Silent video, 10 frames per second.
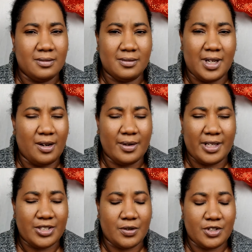I already
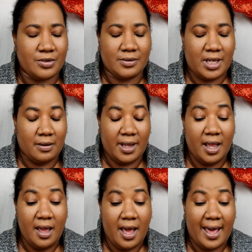showed you. Anyway,
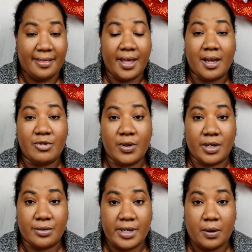I think I'm doing a
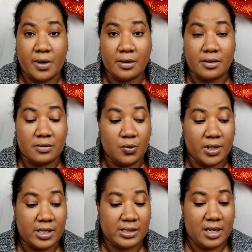3-day wear
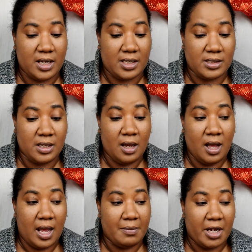test on this.
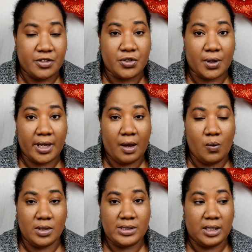I'm not sure yet.
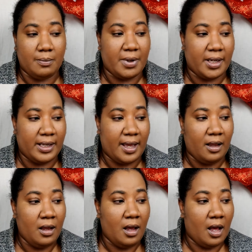We'll see. But yeah,
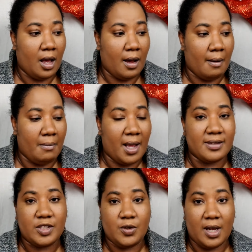I'll
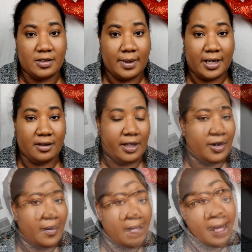see you guys back here
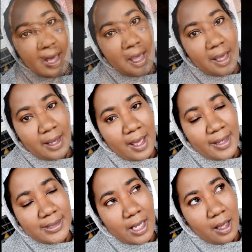later. Bye. Hey
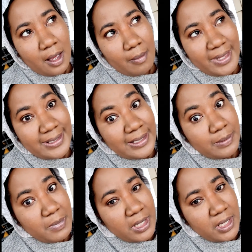guys, this
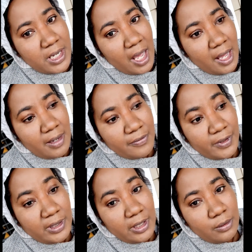is me. I
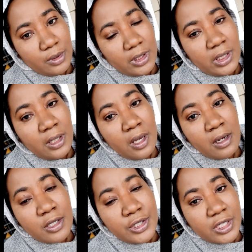literally
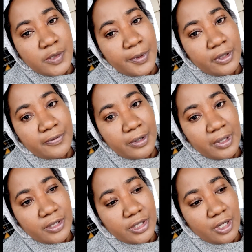just put the
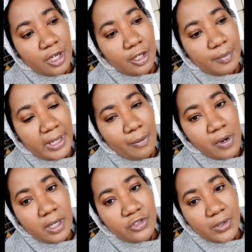foundation on, but I
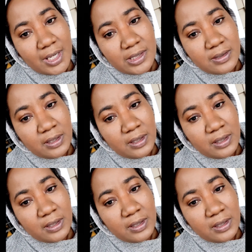wanted you guys to